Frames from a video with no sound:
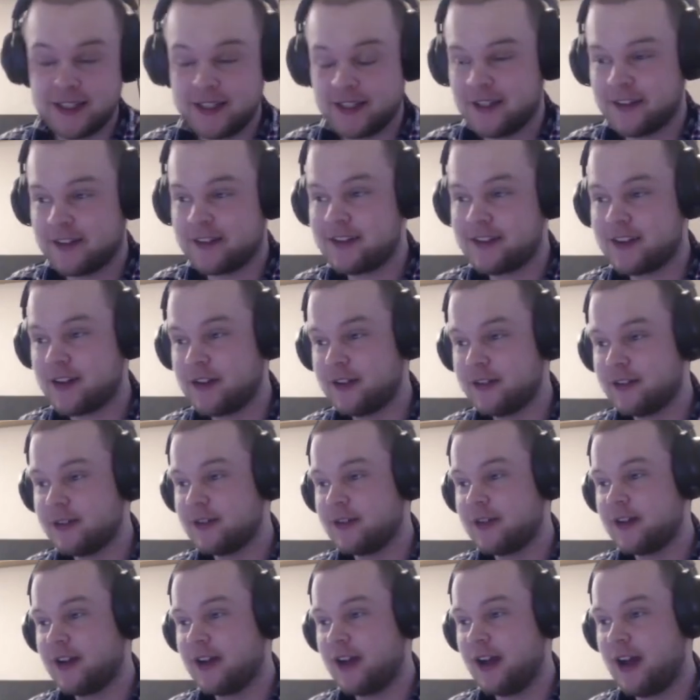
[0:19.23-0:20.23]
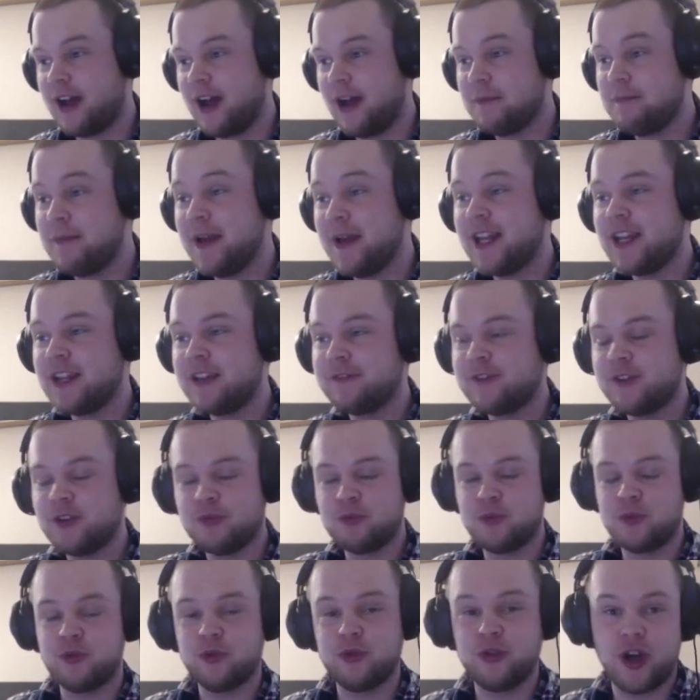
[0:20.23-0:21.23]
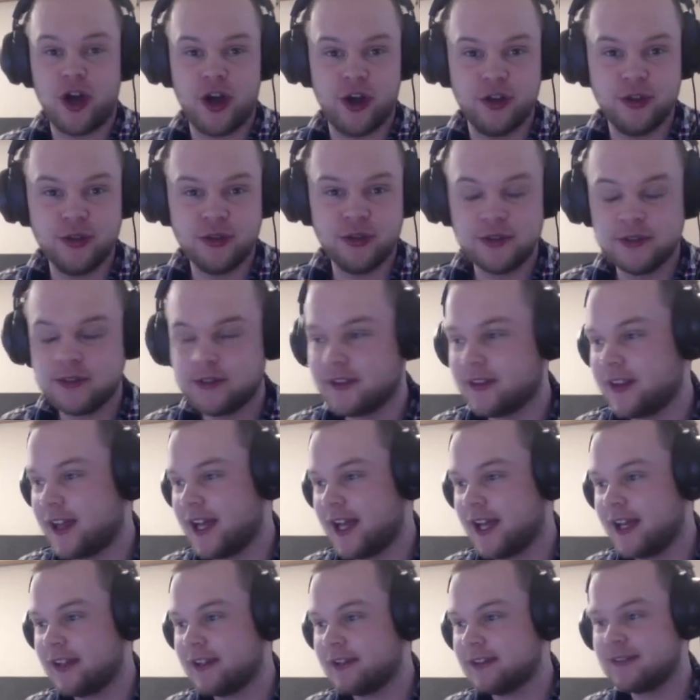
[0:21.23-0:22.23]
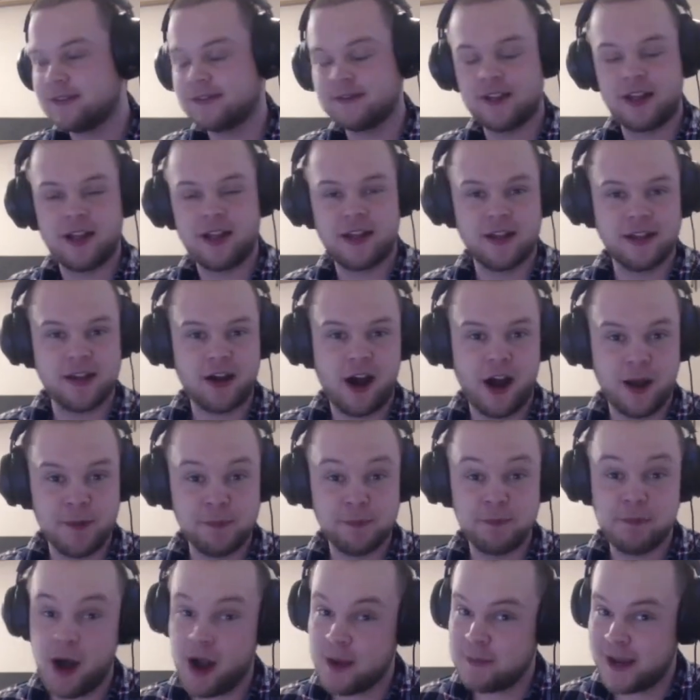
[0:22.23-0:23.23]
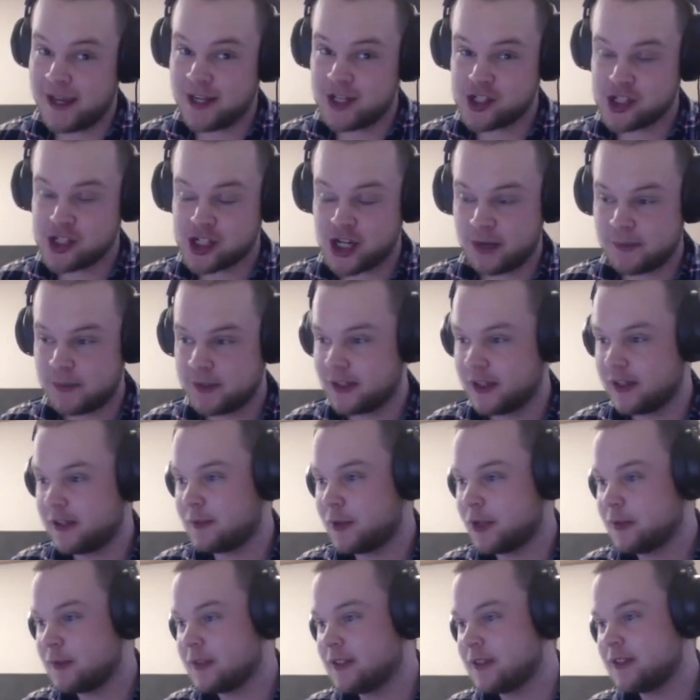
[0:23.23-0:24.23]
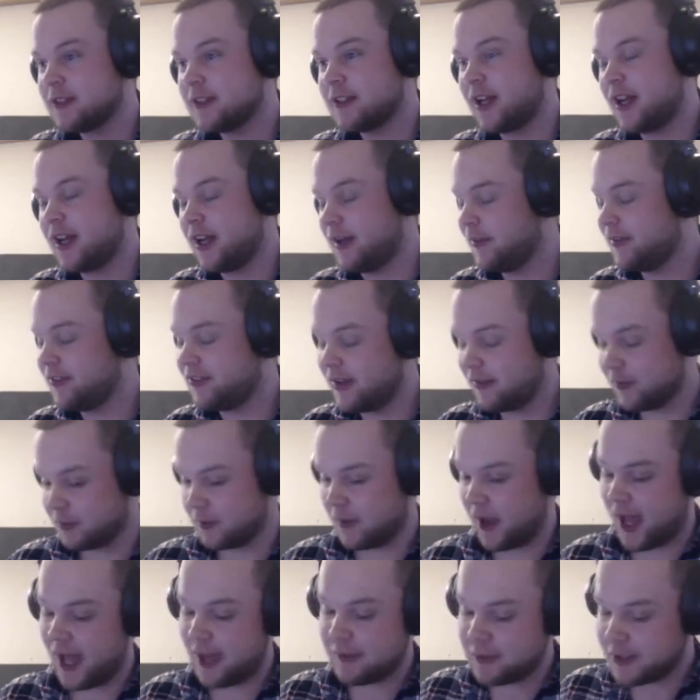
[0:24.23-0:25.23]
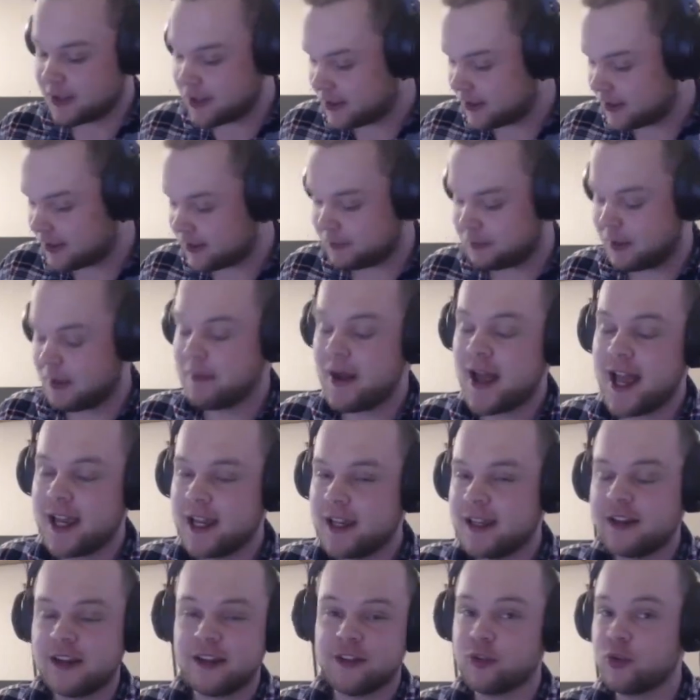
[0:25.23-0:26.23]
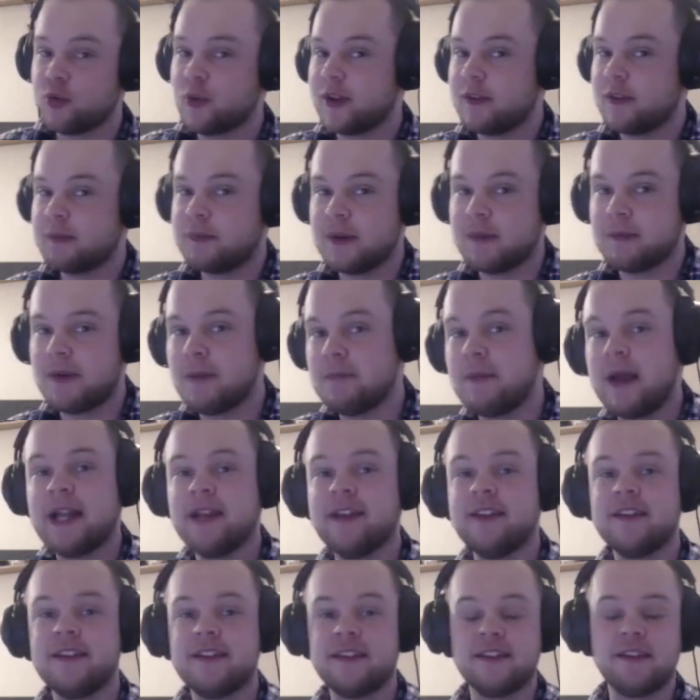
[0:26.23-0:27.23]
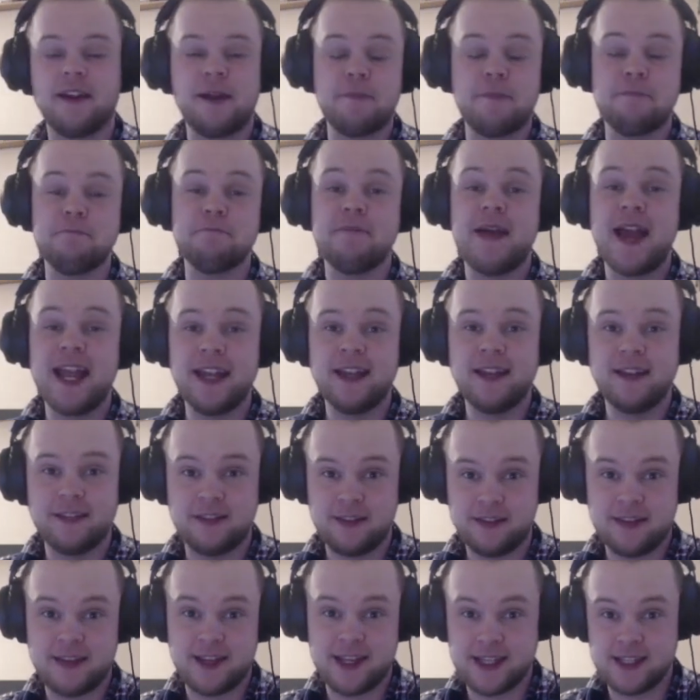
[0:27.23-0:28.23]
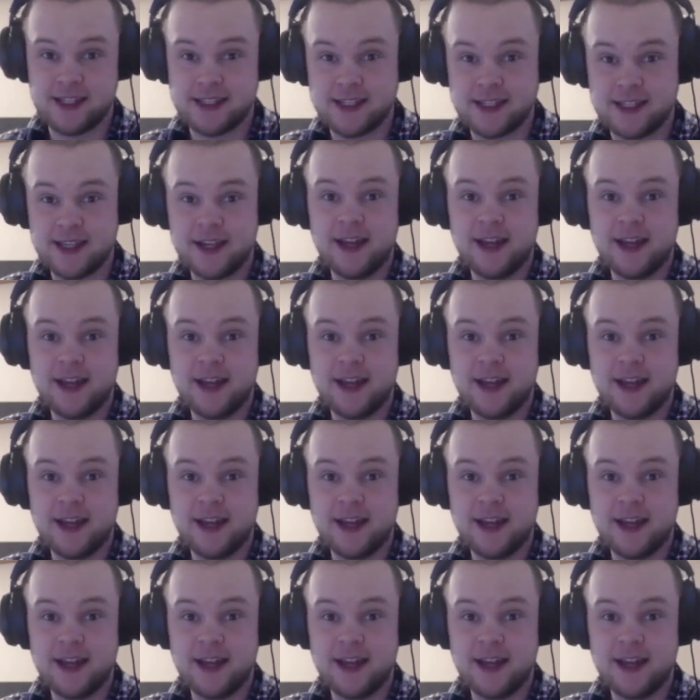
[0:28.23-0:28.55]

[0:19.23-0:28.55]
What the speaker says: So, many of you will know that I main a shaman at the moment. His name's Mohammed, he's my main, he's always been my main since I made the